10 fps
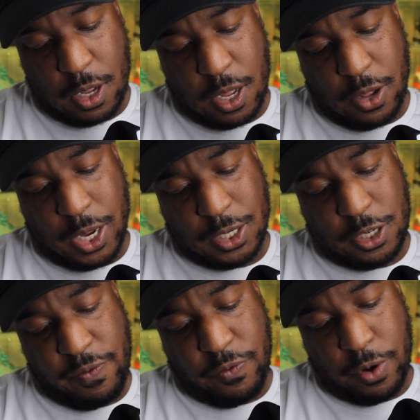oh, that's
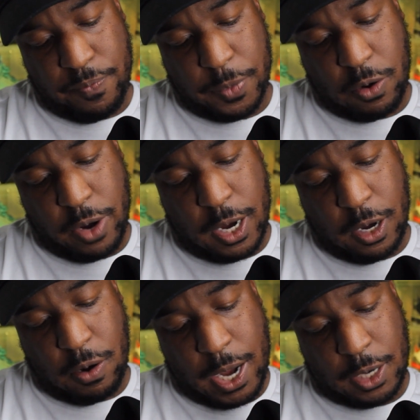different. Created
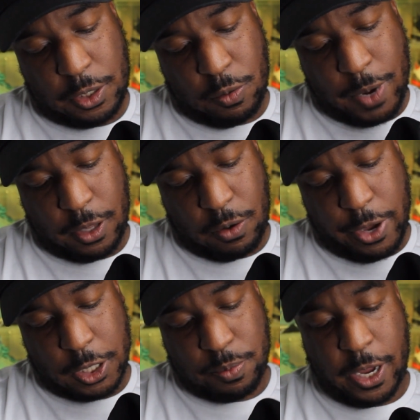in gratitude by the
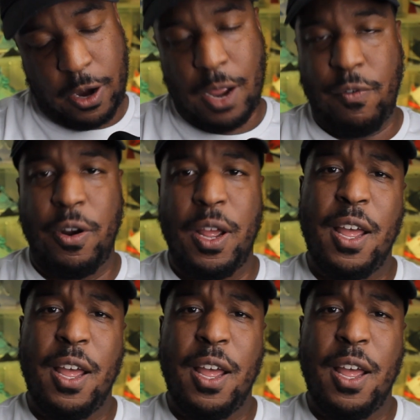greatest player ever.